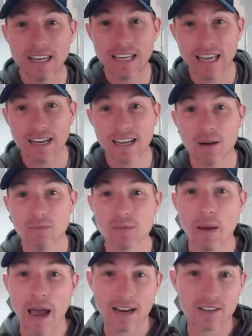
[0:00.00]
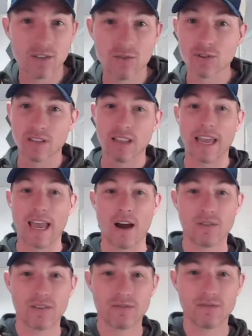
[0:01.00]
again, it comes back to just
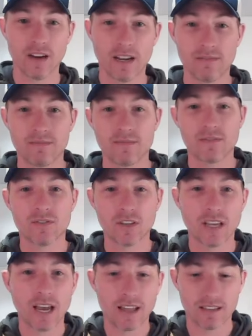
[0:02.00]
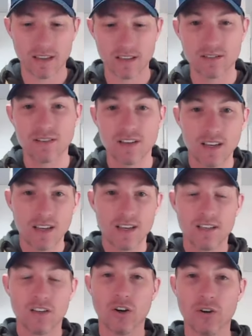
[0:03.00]
layout, right? So you got these,
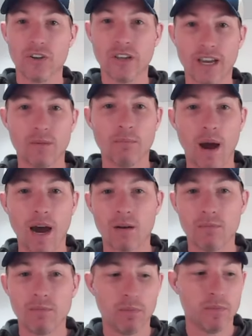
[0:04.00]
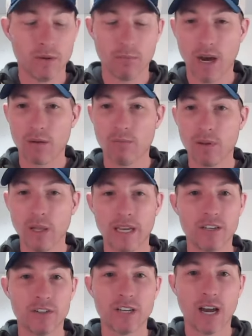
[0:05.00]
you know, you got your bottom, your bottom plate
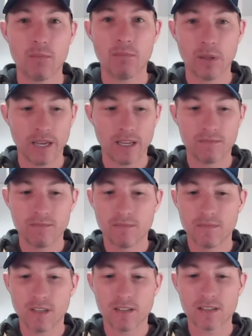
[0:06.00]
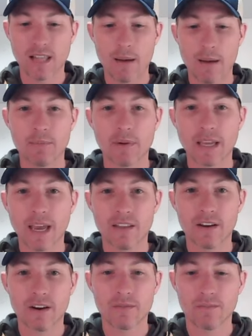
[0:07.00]
and your top plate. You're going to slap them
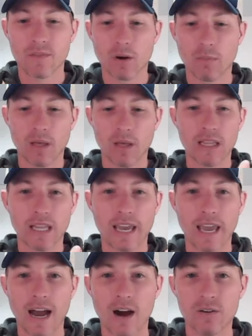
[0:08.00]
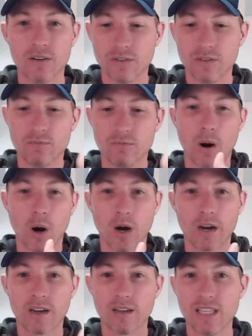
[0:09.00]
together. You're going to be able to lay out,
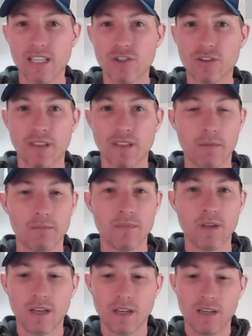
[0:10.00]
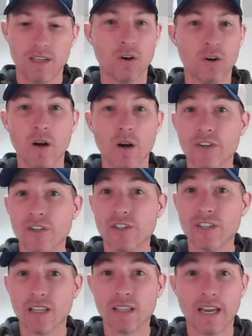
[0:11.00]
mark each of them, you know, whatever your
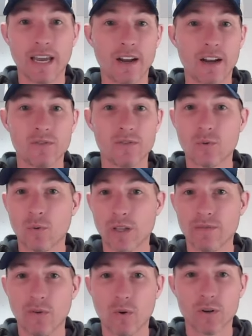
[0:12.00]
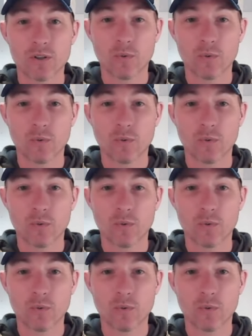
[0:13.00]
stud layout is, 24,